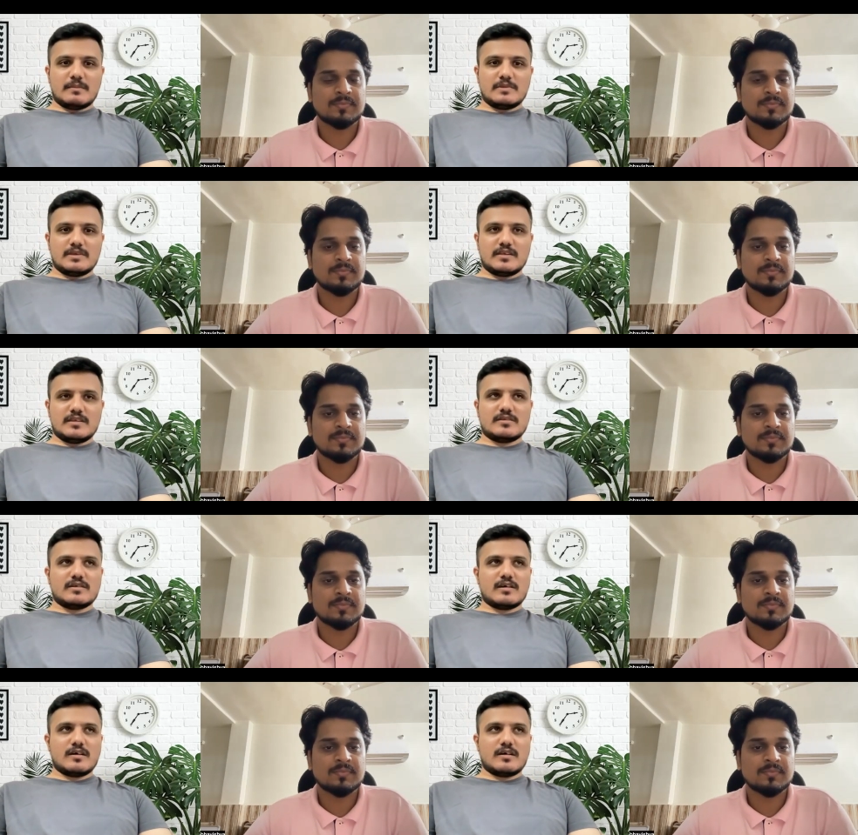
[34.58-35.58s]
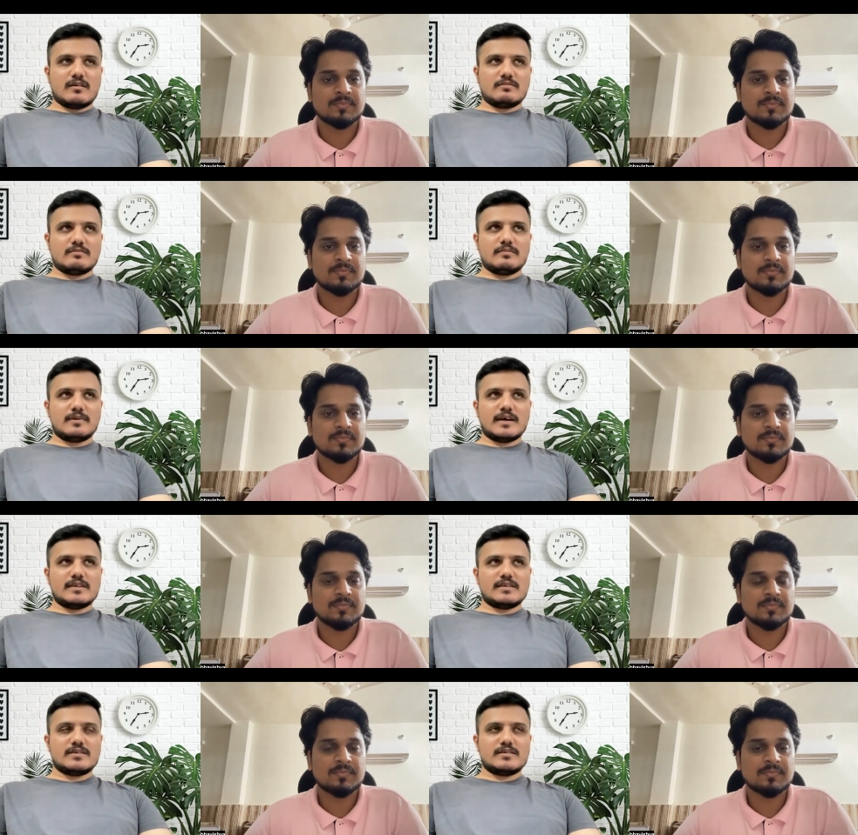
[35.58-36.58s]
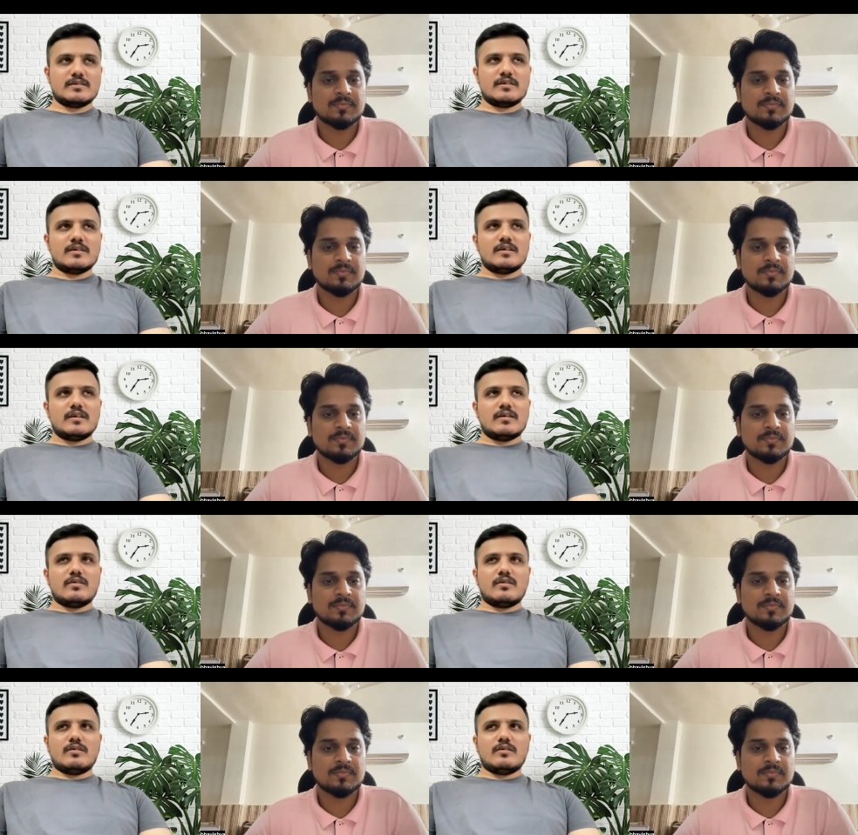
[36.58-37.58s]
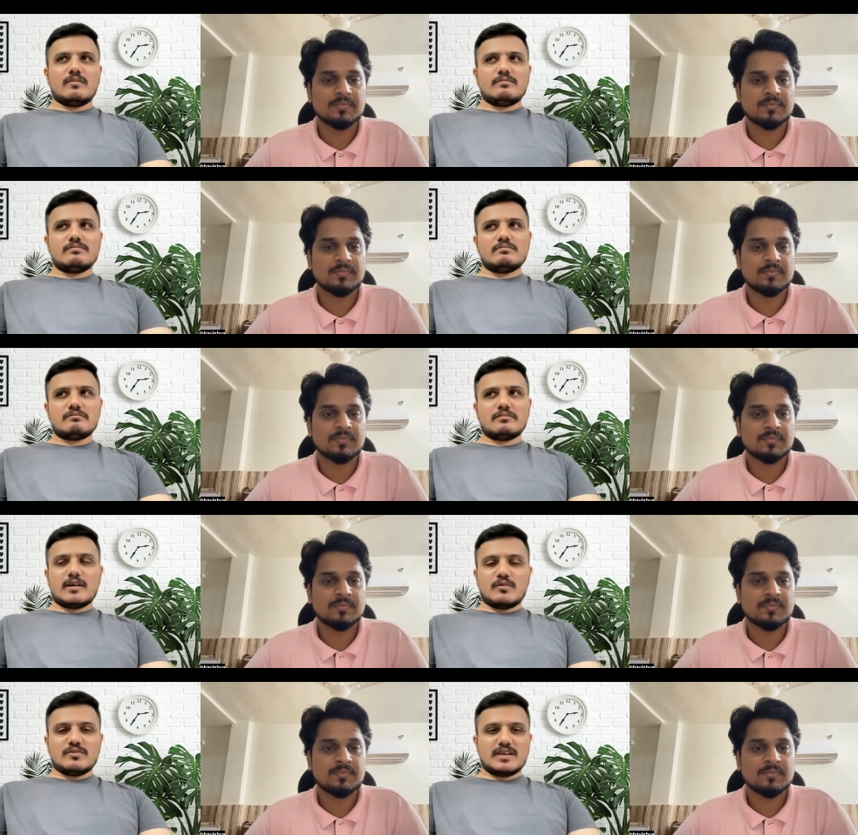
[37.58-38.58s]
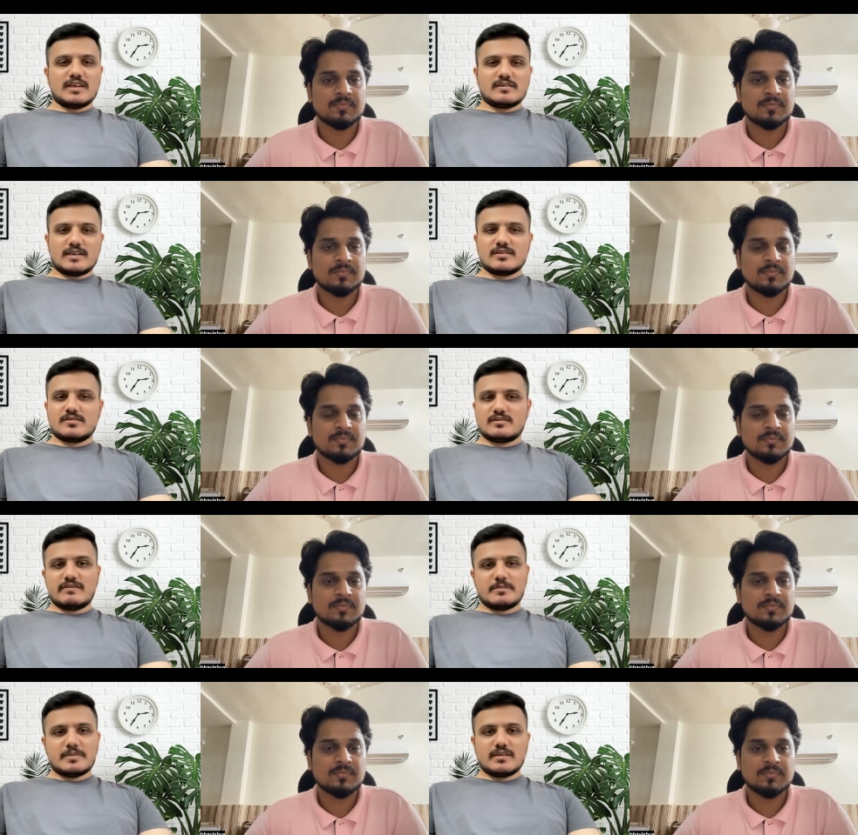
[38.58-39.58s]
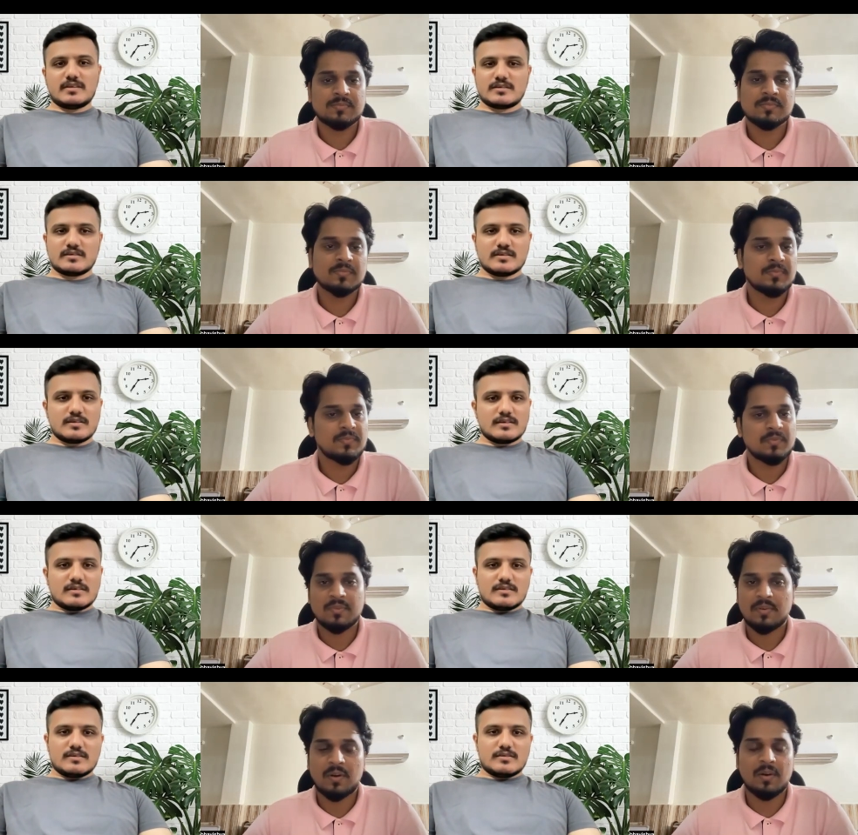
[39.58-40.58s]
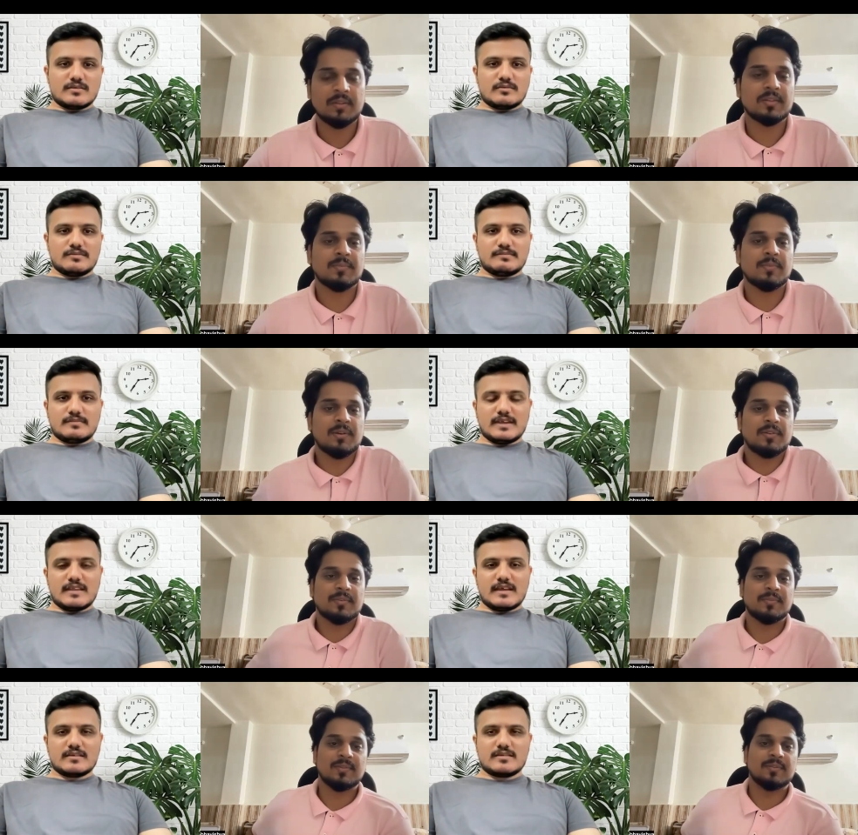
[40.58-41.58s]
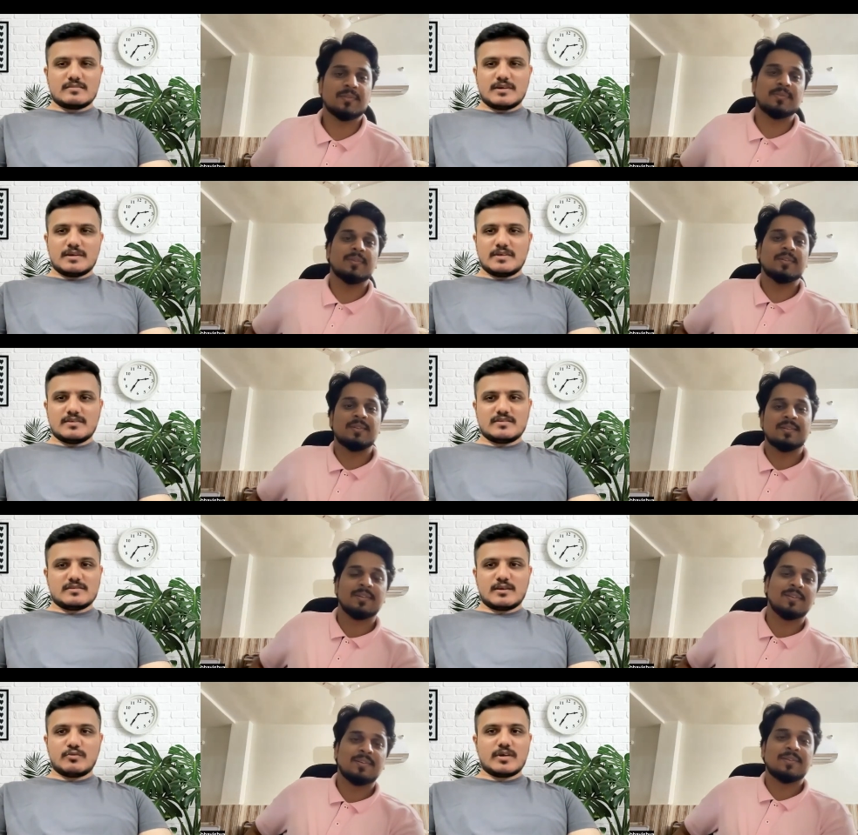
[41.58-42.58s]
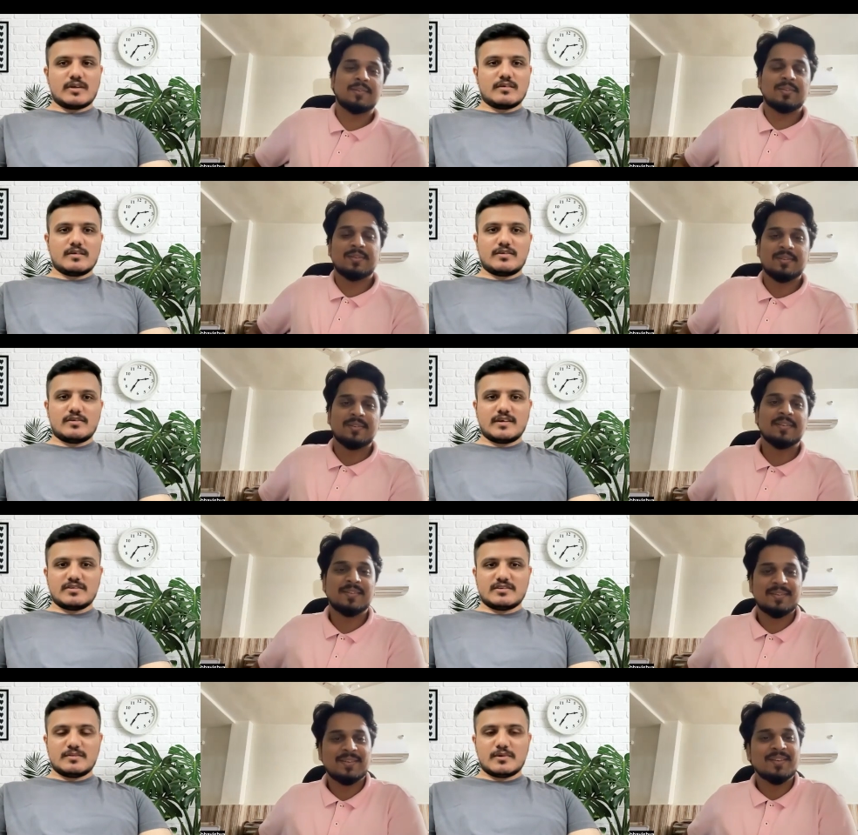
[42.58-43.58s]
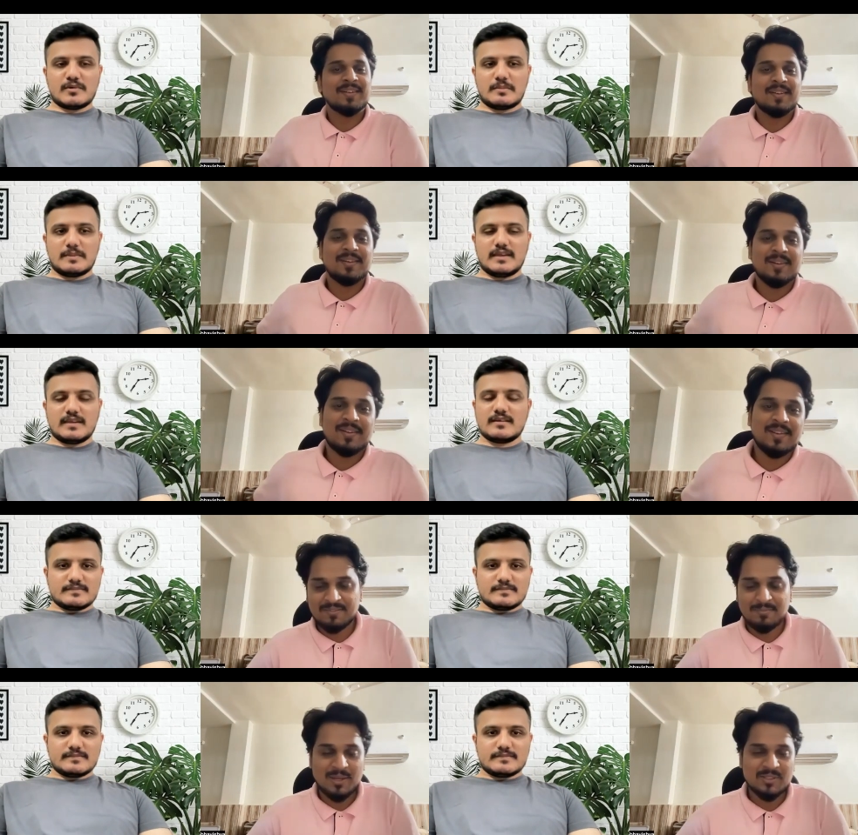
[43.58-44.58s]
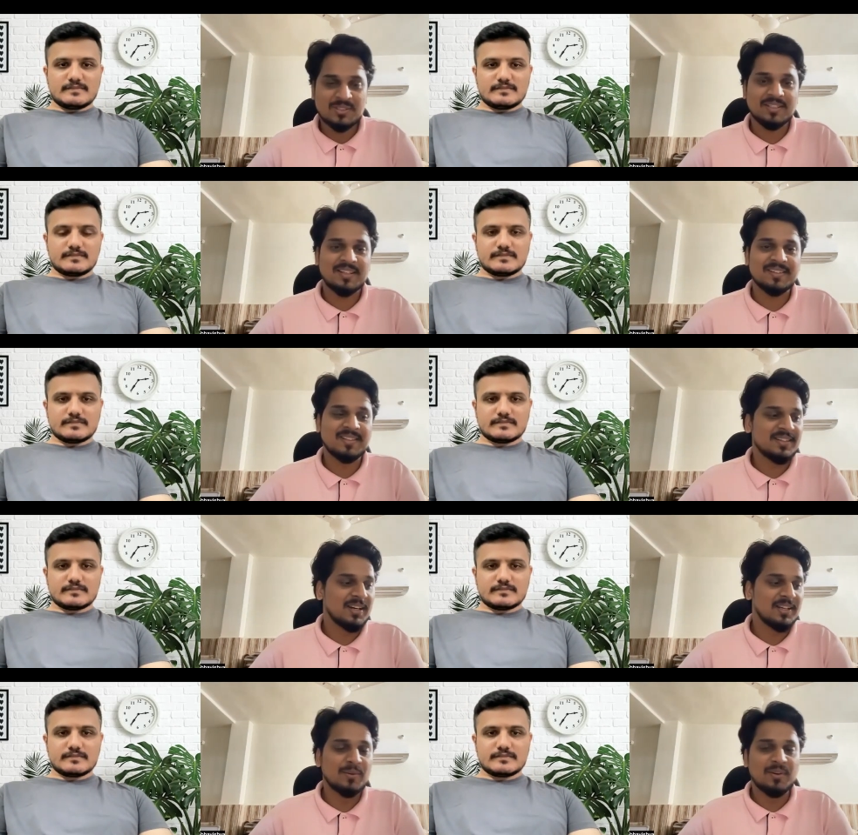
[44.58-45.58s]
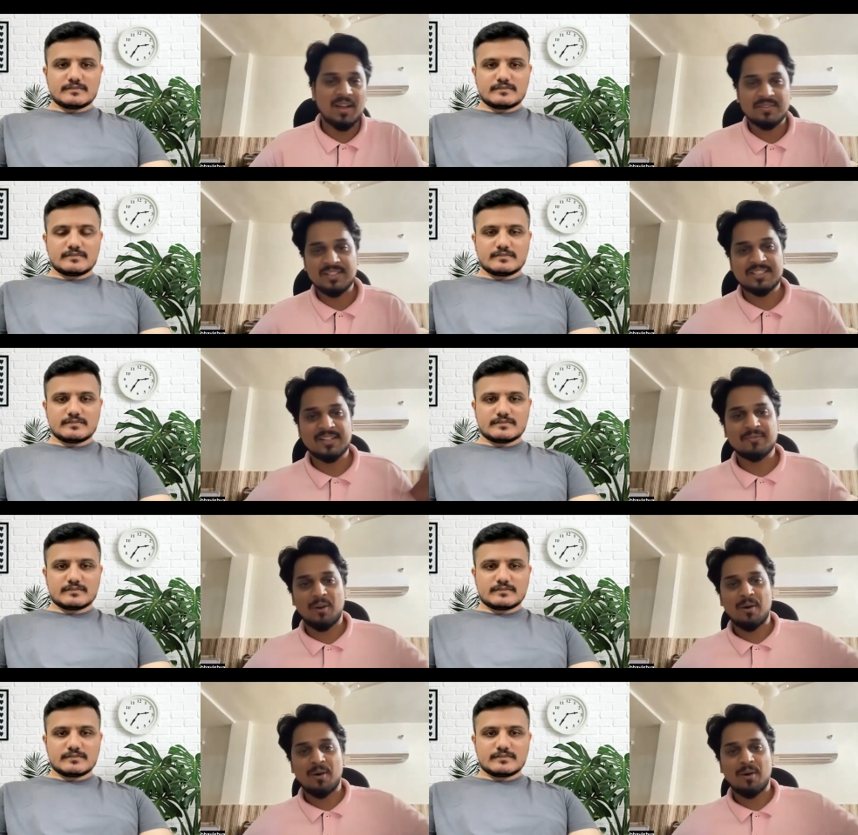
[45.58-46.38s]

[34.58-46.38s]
Speaker 1: M since uh past uh around six six to seven months.
Speaker 2: So
Speaker 1: awesome. Awesome. Yeah, that's pretty much a quick introduction about me.
Speaker 2: Self-mentioned as in uh, you transitioned